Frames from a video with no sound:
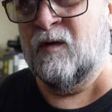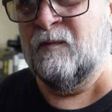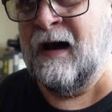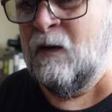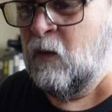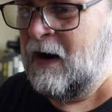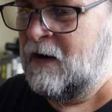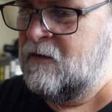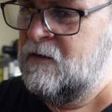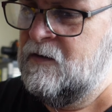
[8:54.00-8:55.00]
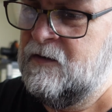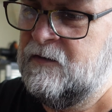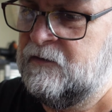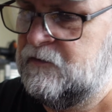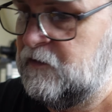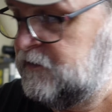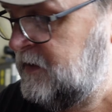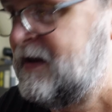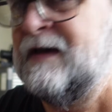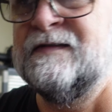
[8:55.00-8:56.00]
to buy wire just
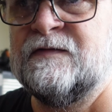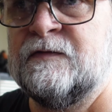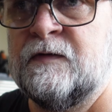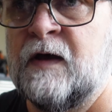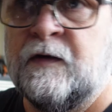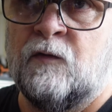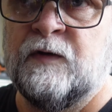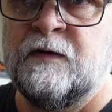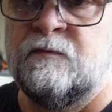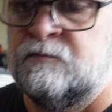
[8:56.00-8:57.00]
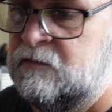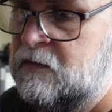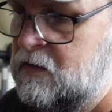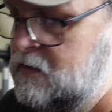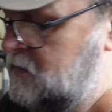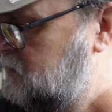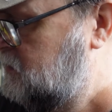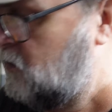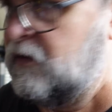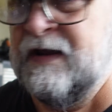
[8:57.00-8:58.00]
in case I don't need them
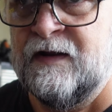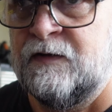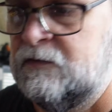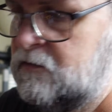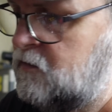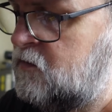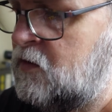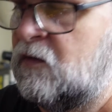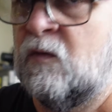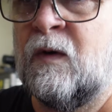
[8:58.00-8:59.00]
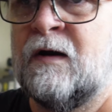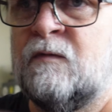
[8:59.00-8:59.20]
or need it. You know, the wire